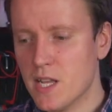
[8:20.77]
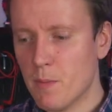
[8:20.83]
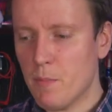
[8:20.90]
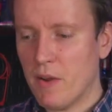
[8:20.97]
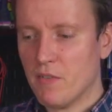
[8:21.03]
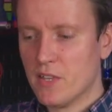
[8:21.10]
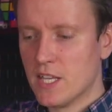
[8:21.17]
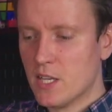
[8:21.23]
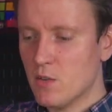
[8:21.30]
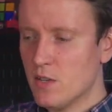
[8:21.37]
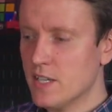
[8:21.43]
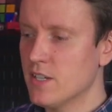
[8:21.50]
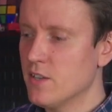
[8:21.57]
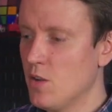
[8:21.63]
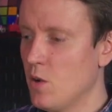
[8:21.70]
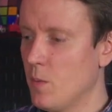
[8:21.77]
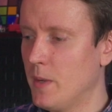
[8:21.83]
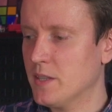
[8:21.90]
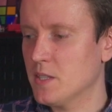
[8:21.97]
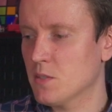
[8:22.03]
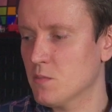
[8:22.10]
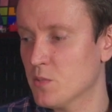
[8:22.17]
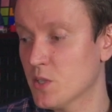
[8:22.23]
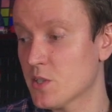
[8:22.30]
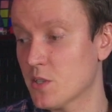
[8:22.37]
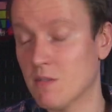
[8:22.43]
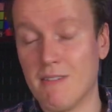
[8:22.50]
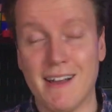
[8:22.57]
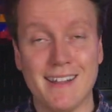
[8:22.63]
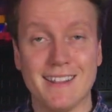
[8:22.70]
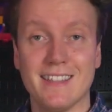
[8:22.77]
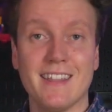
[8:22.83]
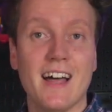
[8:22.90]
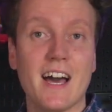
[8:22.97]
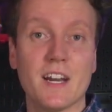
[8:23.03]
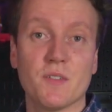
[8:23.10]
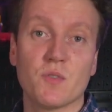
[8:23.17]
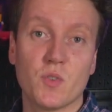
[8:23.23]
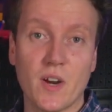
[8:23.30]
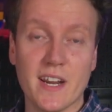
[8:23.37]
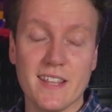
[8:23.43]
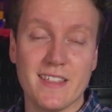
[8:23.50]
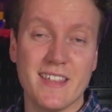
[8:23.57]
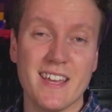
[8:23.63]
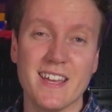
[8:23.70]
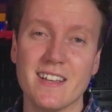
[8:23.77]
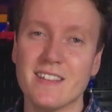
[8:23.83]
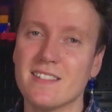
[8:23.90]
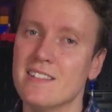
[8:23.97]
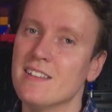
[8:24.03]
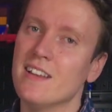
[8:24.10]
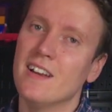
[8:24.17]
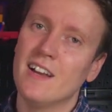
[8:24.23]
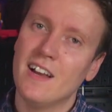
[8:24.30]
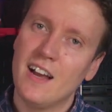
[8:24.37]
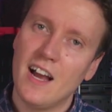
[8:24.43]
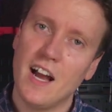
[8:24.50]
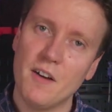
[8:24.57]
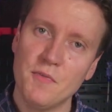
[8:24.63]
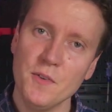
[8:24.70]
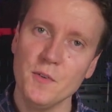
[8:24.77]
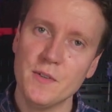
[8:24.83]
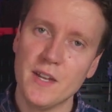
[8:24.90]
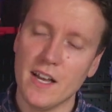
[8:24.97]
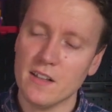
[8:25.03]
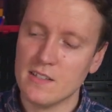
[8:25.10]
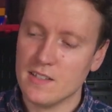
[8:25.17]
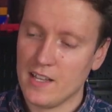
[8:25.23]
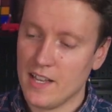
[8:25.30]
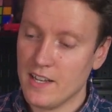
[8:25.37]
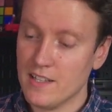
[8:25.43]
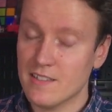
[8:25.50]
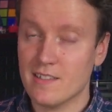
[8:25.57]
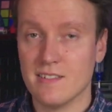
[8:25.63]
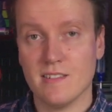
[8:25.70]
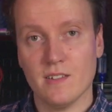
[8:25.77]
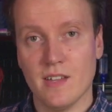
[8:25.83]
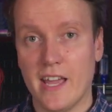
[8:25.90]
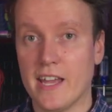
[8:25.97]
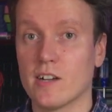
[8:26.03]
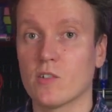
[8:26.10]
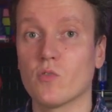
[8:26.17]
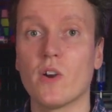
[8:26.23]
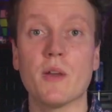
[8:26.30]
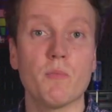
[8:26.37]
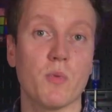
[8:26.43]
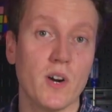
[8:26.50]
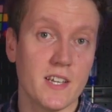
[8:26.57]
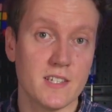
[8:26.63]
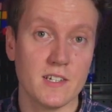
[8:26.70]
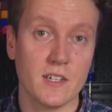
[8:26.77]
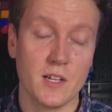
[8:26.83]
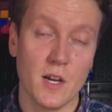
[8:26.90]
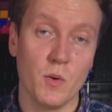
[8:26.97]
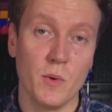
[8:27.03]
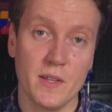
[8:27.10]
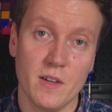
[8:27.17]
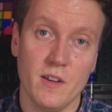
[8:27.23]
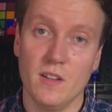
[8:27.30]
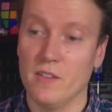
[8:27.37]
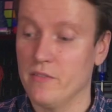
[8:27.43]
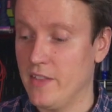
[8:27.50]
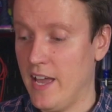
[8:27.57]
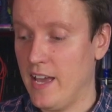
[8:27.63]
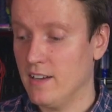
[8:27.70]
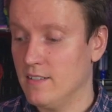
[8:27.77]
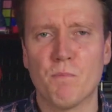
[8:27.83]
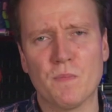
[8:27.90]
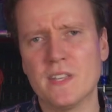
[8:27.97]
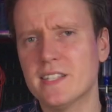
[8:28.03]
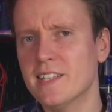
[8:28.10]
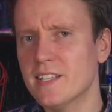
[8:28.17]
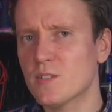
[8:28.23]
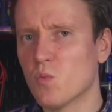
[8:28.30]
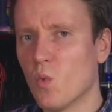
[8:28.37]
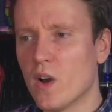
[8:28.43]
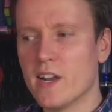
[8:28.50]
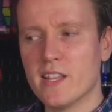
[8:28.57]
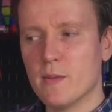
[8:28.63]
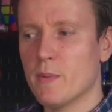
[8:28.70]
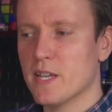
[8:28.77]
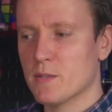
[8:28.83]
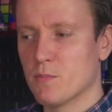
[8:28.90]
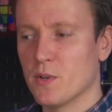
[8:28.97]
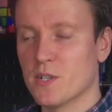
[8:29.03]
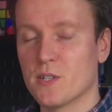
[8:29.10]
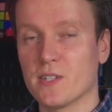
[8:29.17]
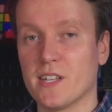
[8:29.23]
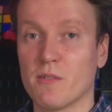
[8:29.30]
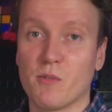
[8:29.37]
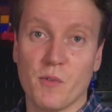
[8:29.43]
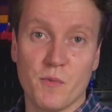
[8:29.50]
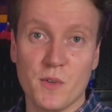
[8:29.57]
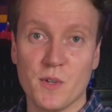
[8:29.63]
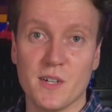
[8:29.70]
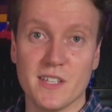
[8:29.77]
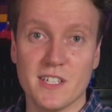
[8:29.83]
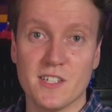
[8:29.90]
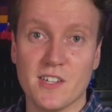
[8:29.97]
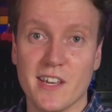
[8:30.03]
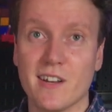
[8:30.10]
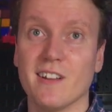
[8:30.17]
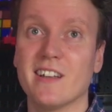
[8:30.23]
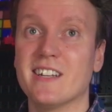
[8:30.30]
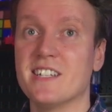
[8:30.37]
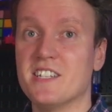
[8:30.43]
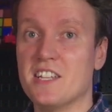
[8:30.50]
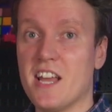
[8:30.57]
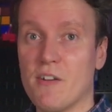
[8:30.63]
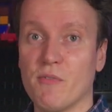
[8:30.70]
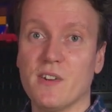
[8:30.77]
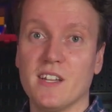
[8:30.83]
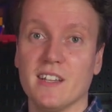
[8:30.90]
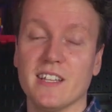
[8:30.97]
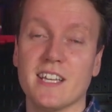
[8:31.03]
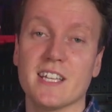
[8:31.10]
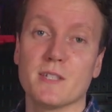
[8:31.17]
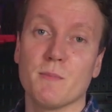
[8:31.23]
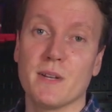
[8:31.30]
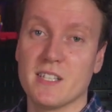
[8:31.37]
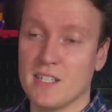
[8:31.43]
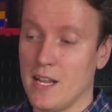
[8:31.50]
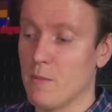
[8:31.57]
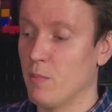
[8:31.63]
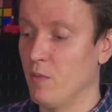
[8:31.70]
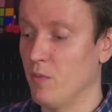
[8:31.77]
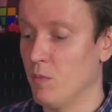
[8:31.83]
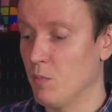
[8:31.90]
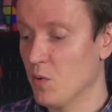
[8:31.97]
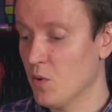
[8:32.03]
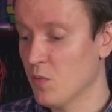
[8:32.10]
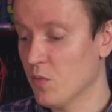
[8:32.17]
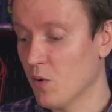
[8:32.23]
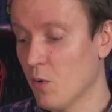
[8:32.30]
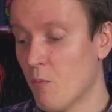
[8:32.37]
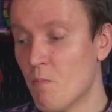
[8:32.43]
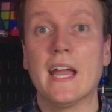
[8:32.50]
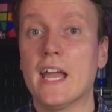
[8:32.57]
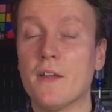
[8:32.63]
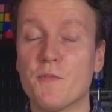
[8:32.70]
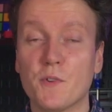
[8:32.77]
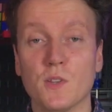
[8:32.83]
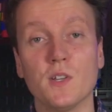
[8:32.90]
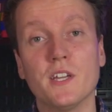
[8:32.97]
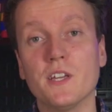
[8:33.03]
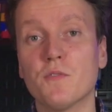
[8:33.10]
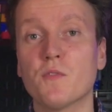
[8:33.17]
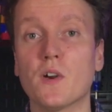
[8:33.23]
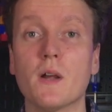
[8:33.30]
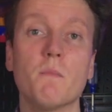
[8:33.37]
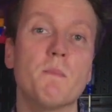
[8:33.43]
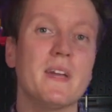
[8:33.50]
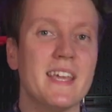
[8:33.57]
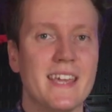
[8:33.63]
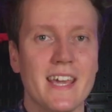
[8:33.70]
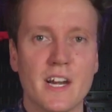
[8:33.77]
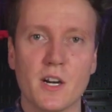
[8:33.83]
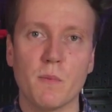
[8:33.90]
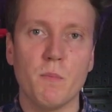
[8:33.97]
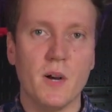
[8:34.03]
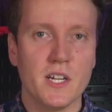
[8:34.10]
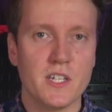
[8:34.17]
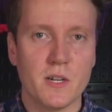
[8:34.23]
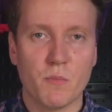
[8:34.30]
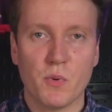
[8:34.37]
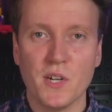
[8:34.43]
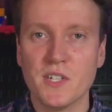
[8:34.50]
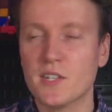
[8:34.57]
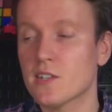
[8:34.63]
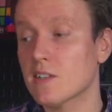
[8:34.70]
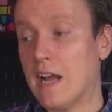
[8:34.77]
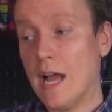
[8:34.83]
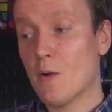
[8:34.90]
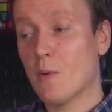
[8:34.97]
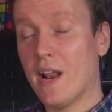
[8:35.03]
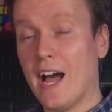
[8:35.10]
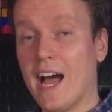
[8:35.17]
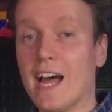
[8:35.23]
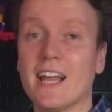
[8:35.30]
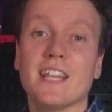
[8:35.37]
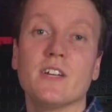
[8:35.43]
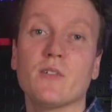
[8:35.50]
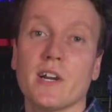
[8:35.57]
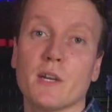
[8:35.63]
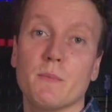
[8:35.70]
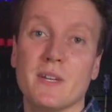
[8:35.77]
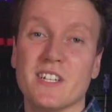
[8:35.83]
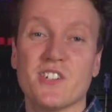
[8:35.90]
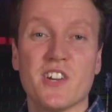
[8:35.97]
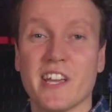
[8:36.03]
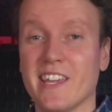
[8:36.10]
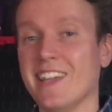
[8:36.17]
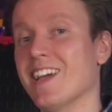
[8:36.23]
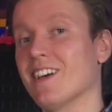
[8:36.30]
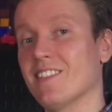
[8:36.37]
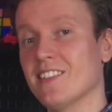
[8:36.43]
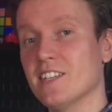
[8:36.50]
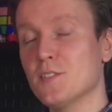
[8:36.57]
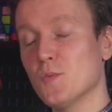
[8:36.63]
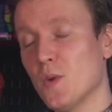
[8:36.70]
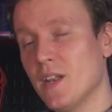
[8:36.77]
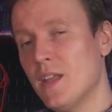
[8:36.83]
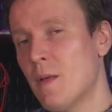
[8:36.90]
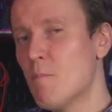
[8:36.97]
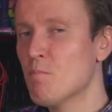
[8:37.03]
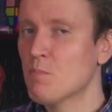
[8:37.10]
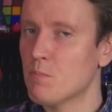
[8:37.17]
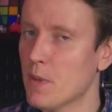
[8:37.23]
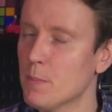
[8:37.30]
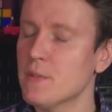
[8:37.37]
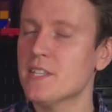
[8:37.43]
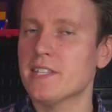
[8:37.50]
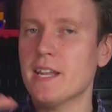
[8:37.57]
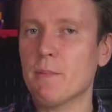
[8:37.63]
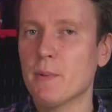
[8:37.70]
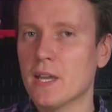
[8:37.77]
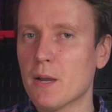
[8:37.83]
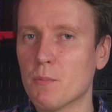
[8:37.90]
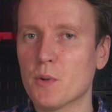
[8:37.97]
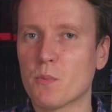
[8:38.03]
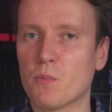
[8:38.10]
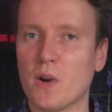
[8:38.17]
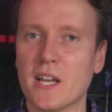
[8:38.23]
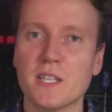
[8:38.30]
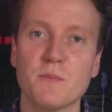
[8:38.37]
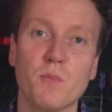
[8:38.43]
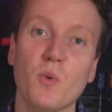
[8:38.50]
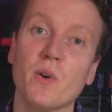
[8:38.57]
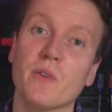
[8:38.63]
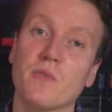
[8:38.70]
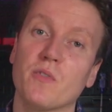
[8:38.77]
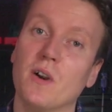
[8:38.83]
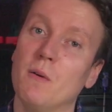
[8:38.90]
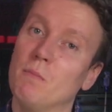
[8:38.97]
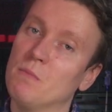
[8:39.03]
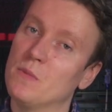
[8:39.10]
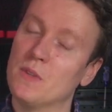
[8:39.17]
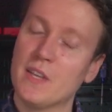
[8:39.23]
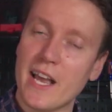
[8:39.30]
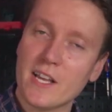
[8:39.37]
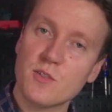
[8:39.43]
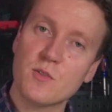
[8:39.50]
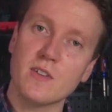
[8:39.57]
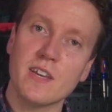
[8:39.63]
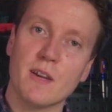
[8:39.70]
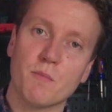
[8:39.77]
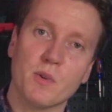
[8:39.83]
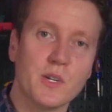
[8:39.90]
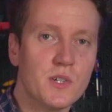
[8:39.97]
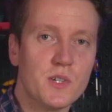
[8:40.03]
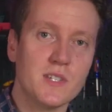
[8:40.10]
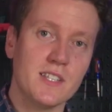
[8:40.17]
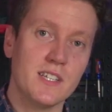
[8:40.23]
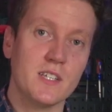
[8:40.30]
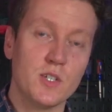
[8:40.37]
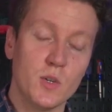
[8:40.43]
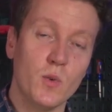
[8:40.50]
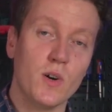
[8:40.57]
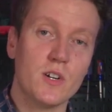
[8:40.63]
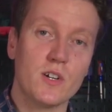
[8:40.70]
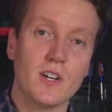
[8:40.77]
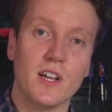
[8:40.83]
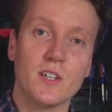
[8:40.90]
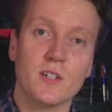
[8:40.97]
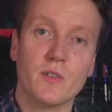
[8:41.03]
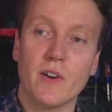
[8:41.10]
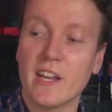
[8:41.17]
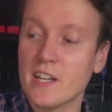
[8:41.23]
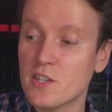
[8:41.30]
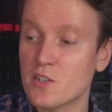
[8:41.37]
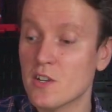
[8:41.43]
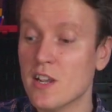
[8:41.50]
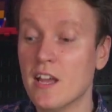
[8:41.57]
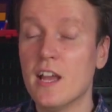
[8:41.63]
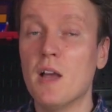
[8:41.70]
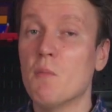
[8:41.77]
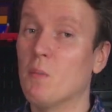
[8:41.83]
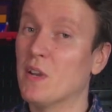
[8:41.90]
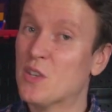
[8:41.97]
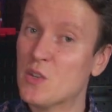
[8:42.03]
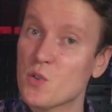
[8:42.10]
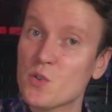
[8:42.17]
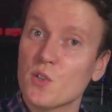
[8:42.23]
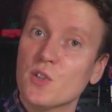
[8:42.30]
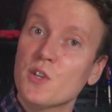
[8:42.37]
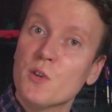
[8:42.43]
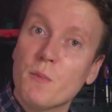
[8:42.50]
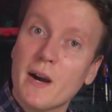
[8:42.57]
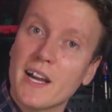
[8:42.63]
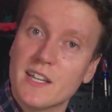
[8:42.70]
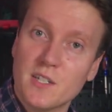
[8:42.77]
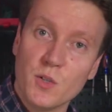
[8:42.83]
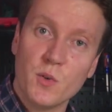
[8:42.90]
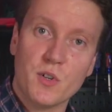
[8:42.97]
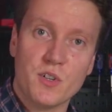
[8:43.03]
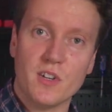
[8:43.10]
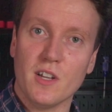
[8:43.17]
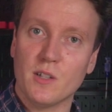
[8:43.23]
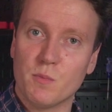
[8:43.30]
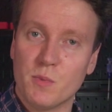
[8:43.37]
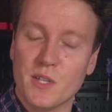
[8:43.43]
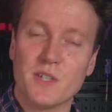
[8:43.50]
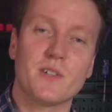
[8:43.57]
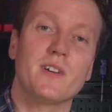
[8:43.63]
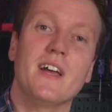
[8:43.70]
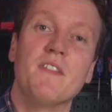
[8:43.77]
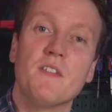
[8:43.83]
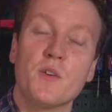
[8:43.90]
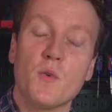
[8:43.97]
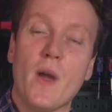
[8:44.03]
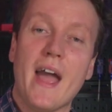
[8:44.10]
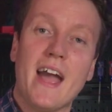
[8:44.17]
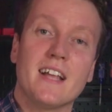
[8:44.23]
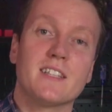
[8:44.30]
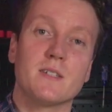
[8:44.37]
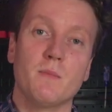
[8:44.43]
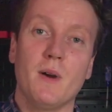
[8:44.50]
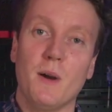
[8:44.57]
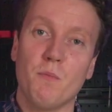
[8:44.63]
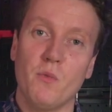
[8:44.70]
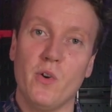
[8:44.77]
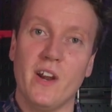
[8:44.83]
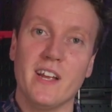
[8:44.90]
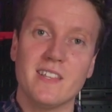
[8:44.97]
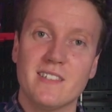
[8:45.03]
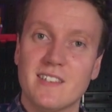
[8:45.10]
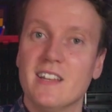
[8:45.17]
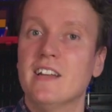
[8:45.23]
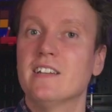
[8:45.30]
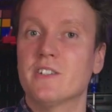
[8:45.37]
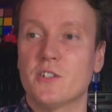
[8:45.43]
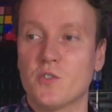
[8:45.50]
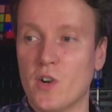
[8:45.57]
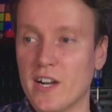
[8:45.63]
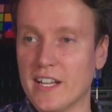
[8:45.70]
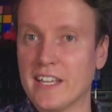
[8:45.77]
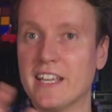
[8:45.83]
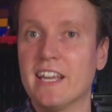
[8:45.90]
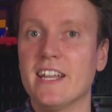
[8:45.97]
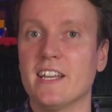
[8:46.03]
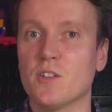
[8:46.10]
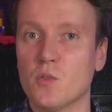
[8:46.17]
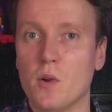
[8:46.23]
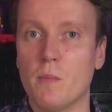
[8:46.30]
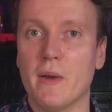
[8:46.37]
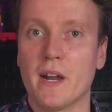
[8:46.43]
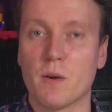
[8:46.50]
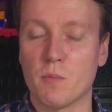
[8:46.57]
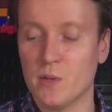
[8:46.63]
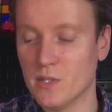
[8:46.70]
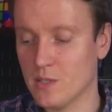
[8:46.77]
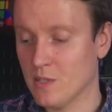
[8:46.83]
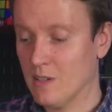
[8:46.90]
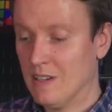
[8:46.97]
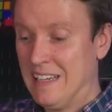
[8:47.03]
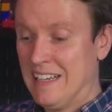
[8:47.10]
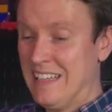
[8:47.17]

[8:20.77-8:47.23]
up everything you need to know about this printer. A lot of great things, a few downsides, and a great price to go with all of that. This is one of the best printers I've reviewed on this channel and definitely gets my stamp of approval. If you're looking for a beginner budget printer, I would highly recommend checking out this one. Maybe stepping up your price point from, yes, you can get printers in the $200 range, but usually you buy a $200 printer and then you add some upgrades to try to get it to a better printer.